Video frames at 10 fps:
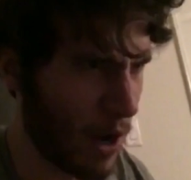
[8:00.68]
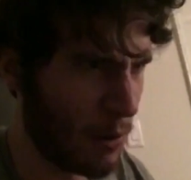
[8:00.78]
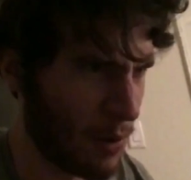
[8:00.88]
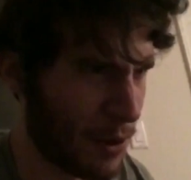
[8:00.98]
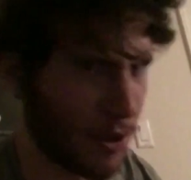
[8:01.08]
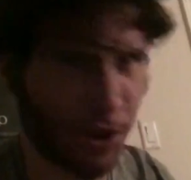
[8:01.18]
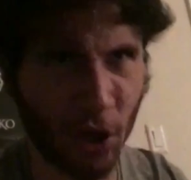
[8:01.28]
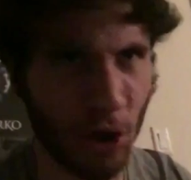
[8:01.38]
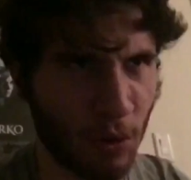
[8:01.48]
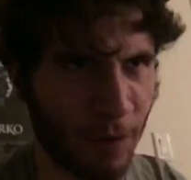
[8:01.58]
away with it
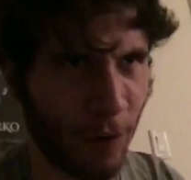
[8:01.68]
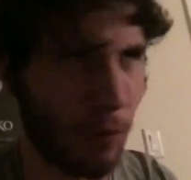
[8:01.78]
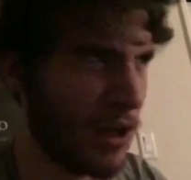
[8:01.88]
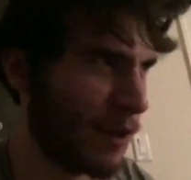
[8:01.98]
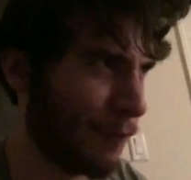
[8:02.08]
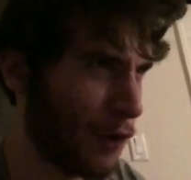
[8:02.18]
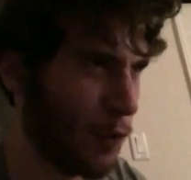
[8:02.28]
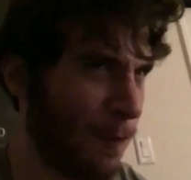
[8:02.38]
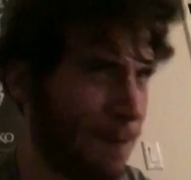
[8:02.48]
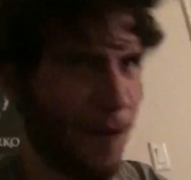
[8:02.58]
too if it wasn't for
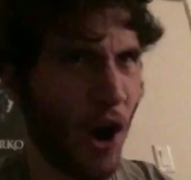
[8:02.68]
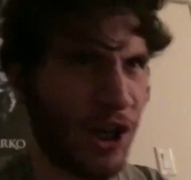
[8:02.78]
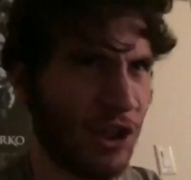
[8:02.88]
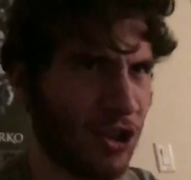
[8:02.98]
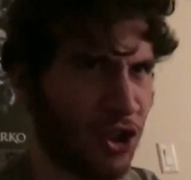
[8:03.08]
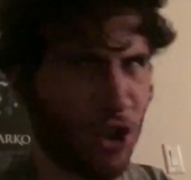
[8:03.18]
you fucking